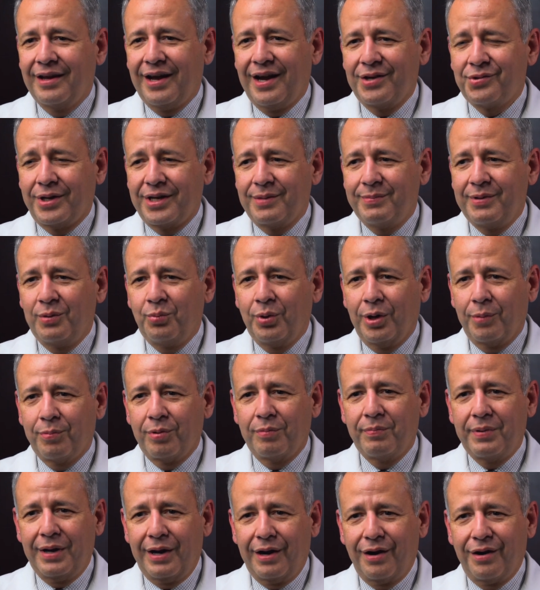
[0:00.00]
I try to be well
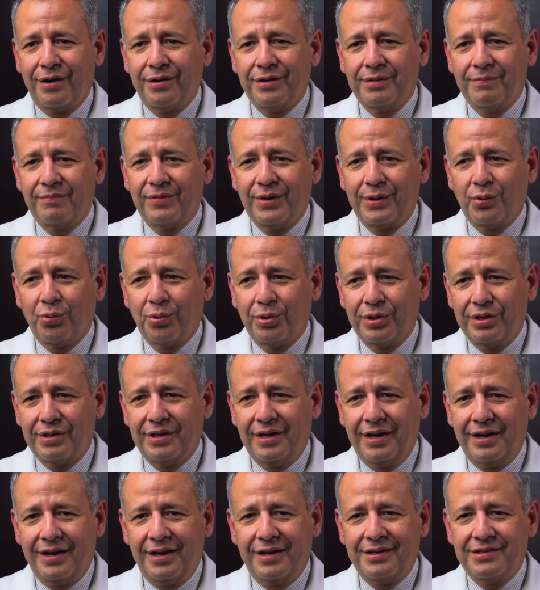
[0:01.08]
prepared, I'm very
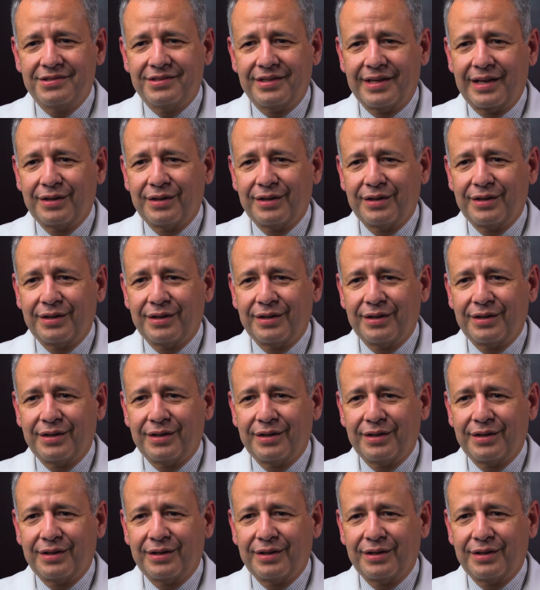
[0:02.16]
organized,